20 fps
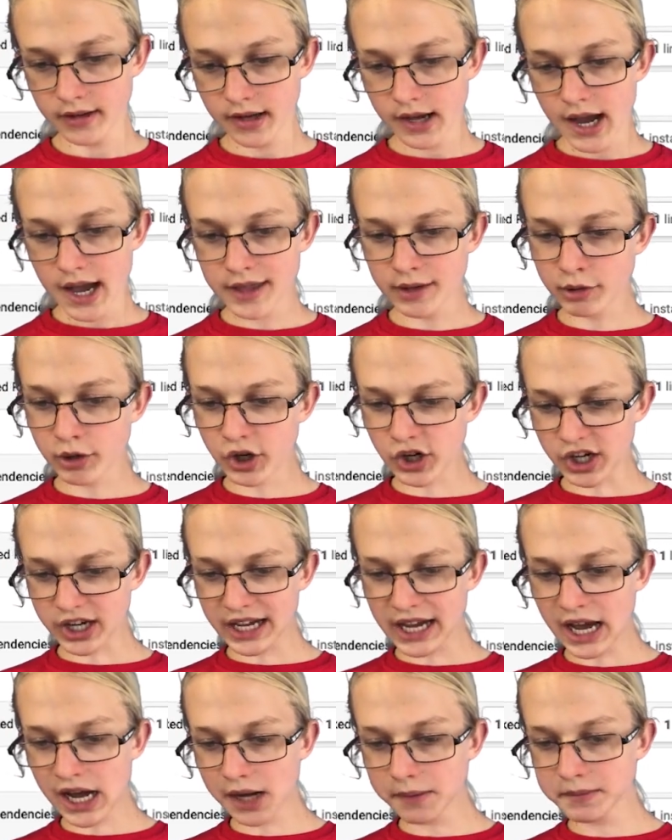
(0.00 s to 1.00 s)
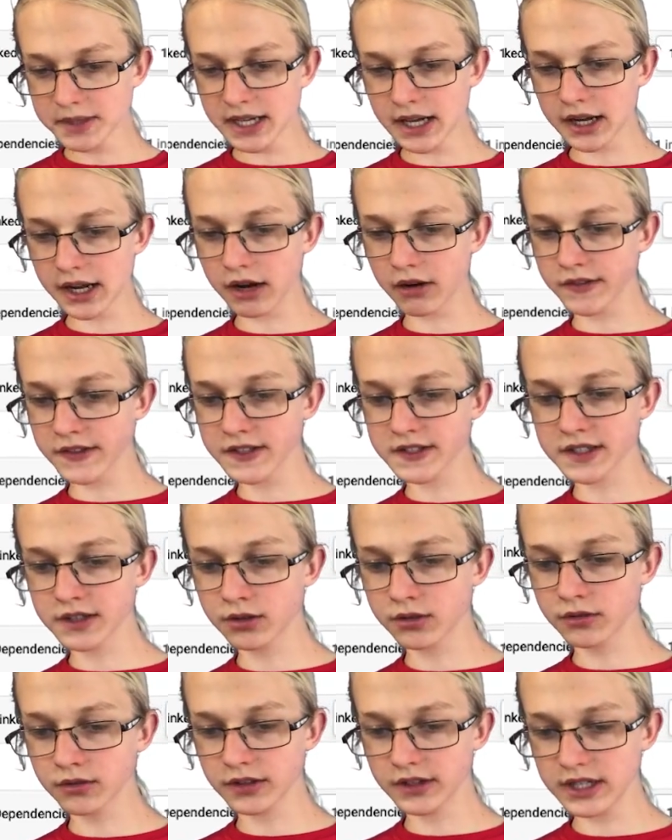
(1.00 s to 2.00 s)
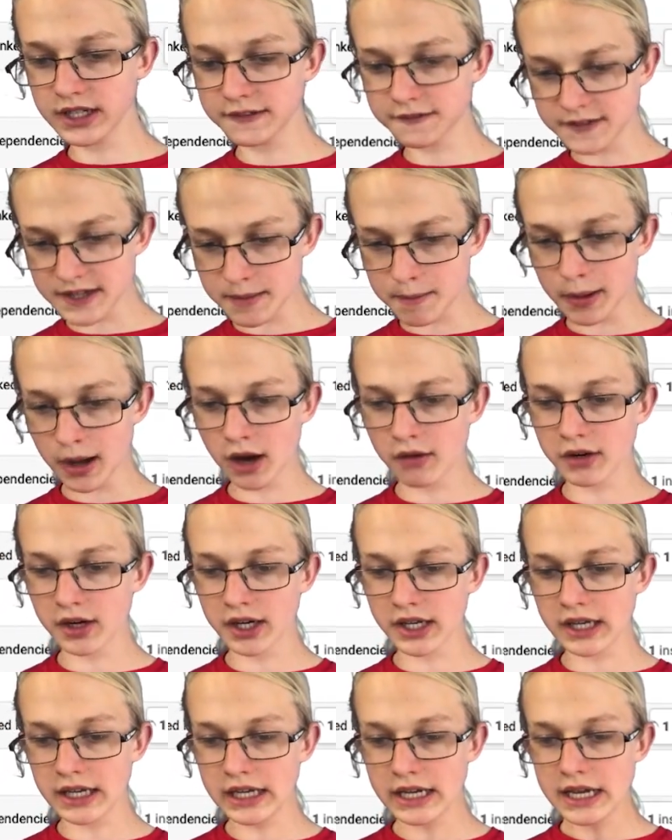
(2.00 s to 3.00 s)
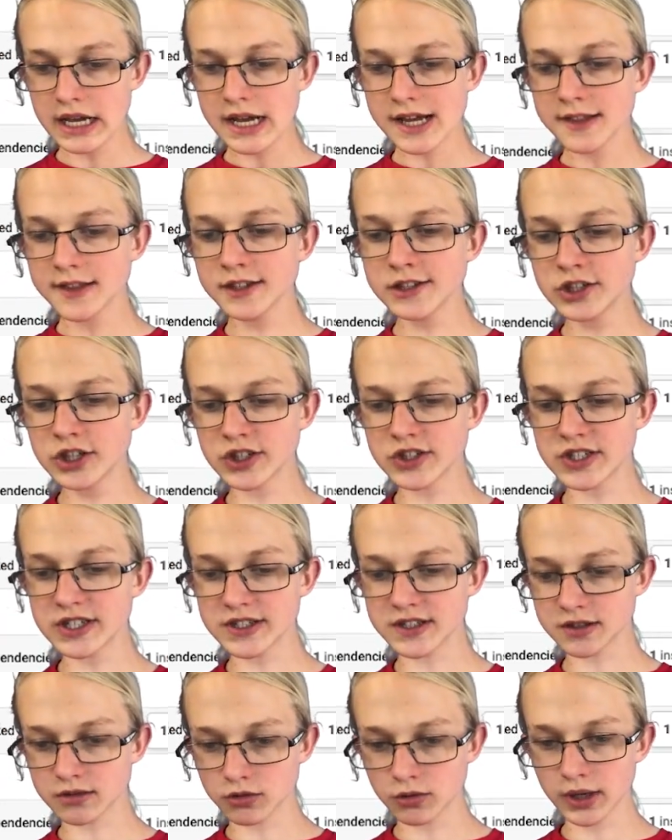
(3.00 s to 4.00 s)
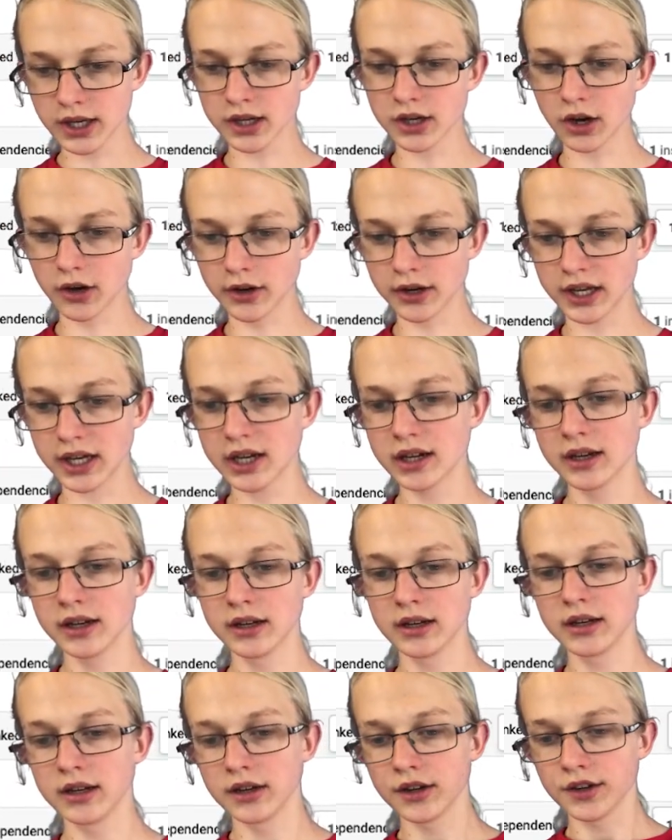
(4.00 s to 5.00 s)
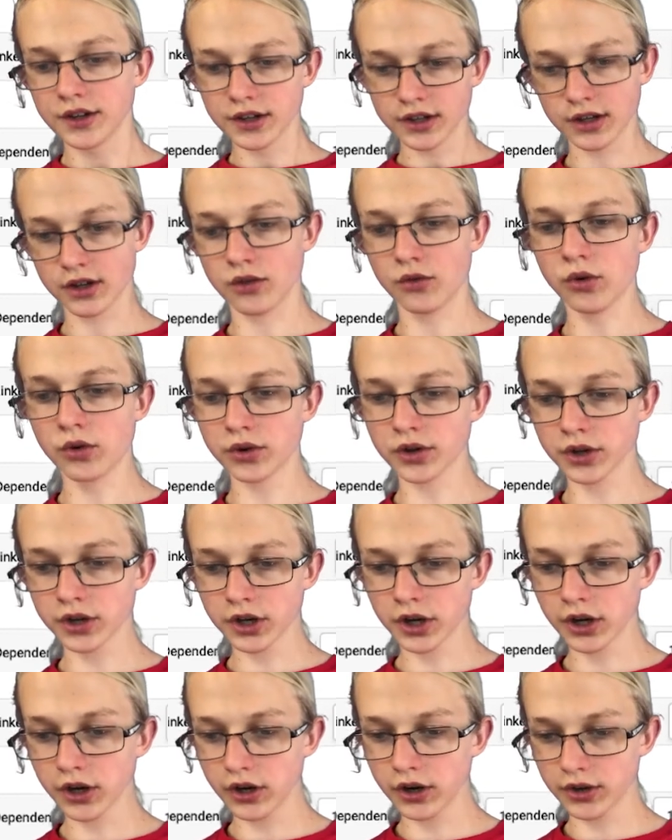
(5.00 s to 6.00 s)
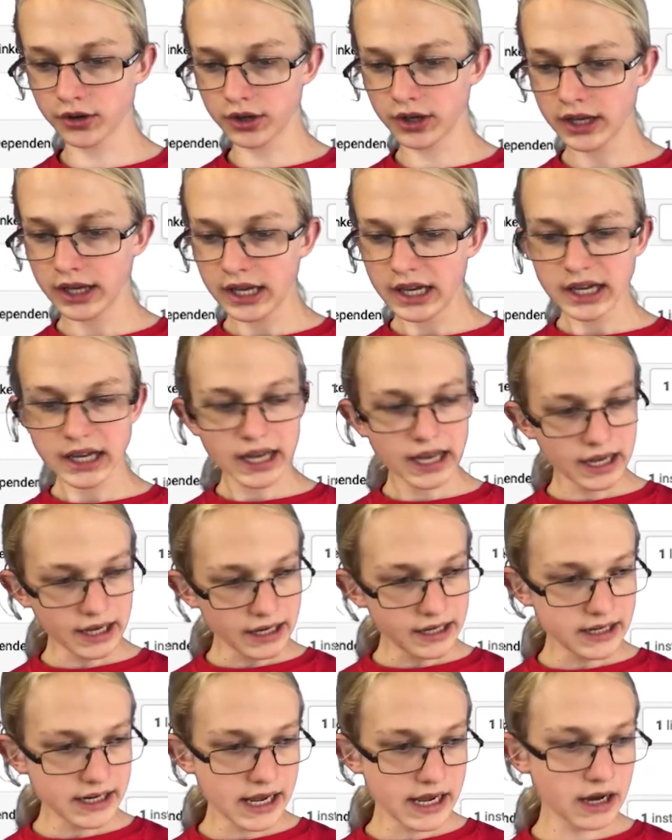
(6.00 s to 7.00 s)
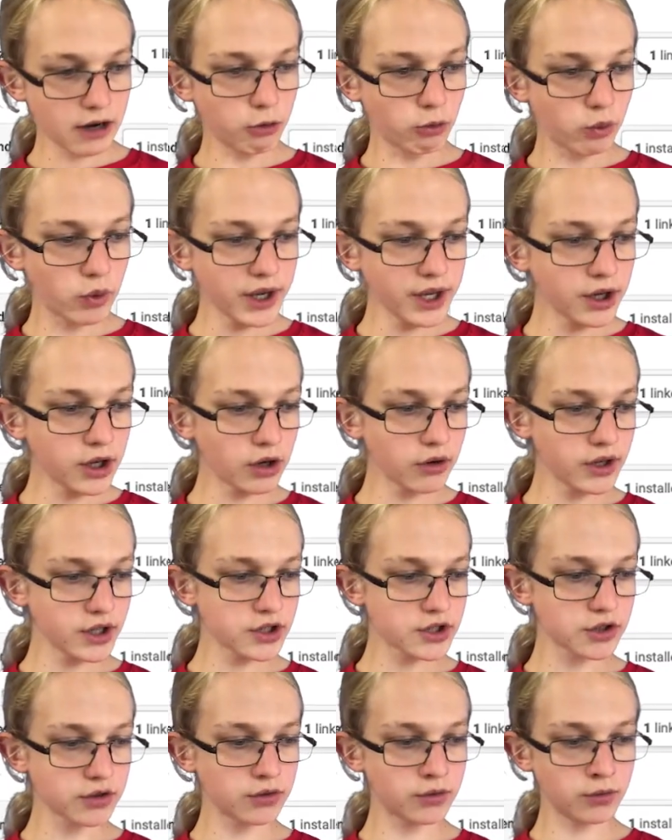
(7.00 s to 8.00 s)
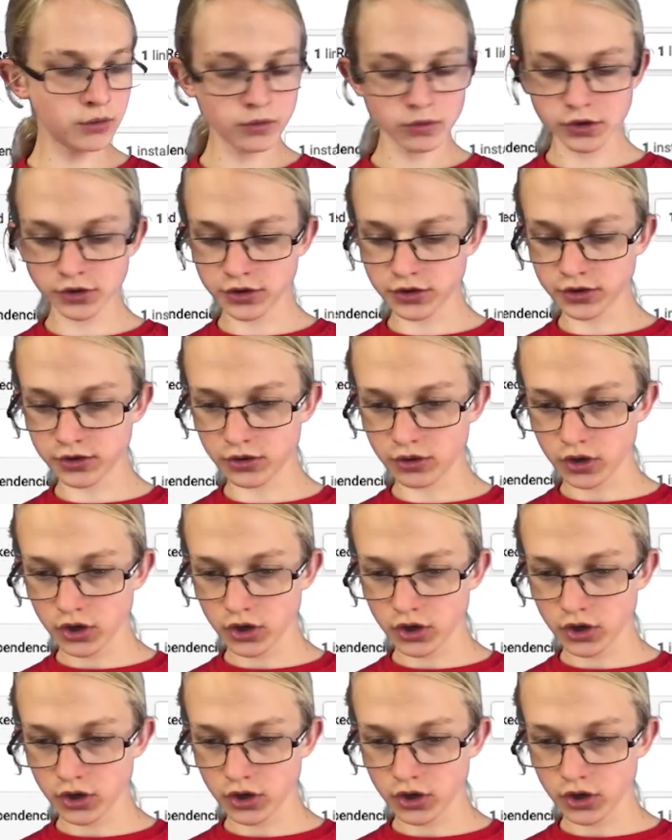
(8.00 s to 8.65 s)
and then we're going to come down here in this little nifty bar right here. This just is quick coding. Autocode. And now we're going to do